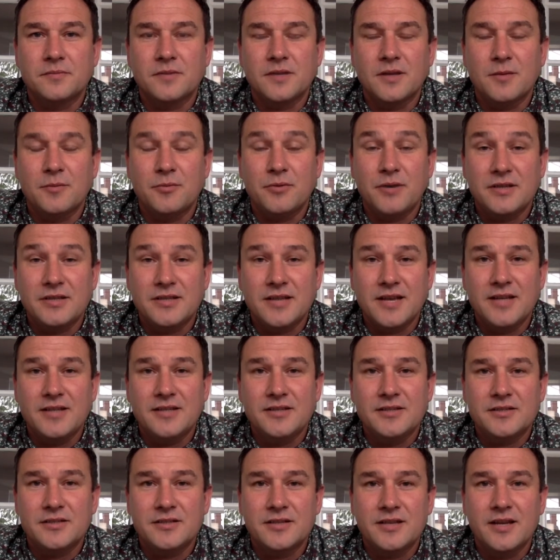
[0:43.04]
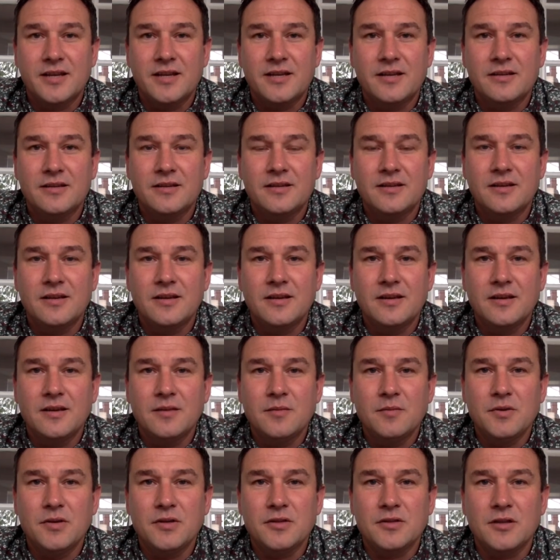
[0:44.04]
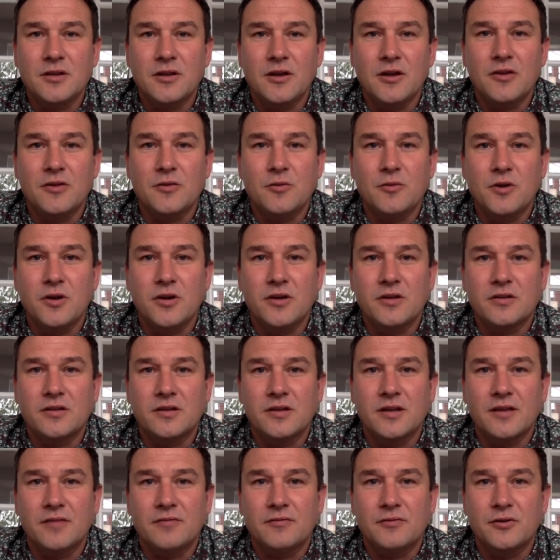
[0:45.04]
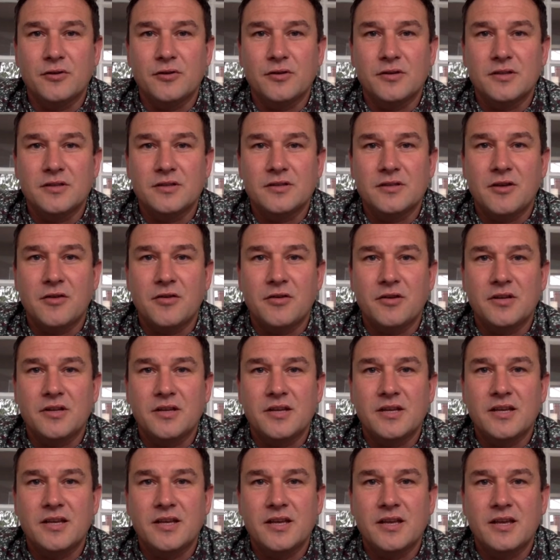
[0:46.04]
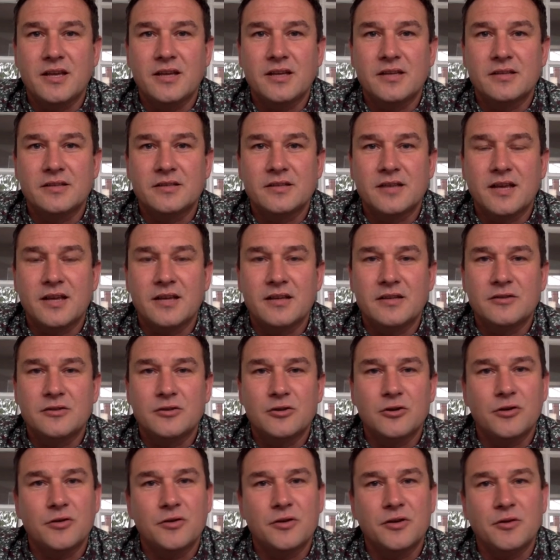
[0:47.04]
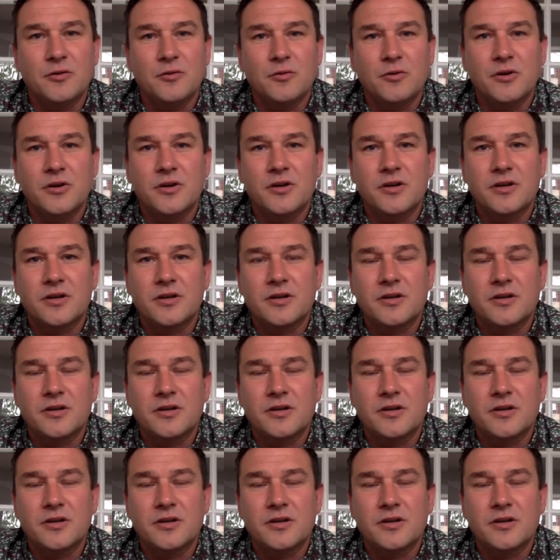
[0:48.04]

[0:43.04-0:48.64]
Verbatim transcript: a press agency because a lot of the work that I've done historically is editorial work.